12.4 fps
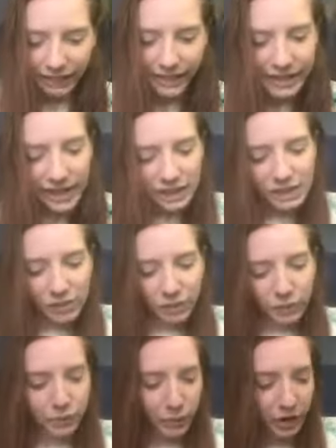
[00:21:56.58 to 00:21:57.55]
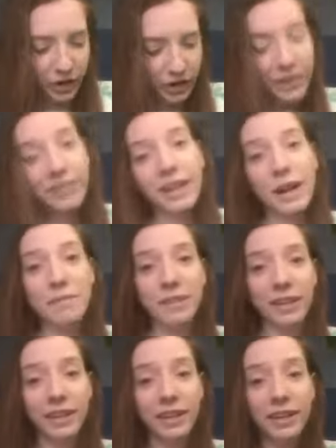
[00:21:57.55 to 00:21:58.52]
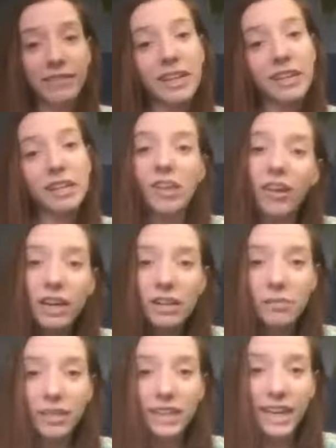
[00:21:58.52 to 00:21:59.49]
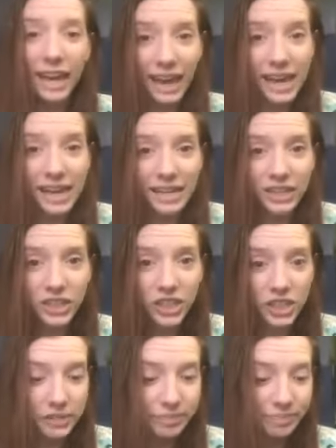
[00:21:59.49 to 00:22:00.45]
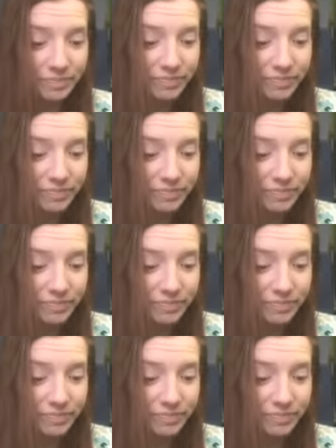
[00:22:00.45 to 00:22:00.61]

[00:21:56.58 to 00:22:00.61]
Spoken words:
The next word that I'm thinking of that starts with an H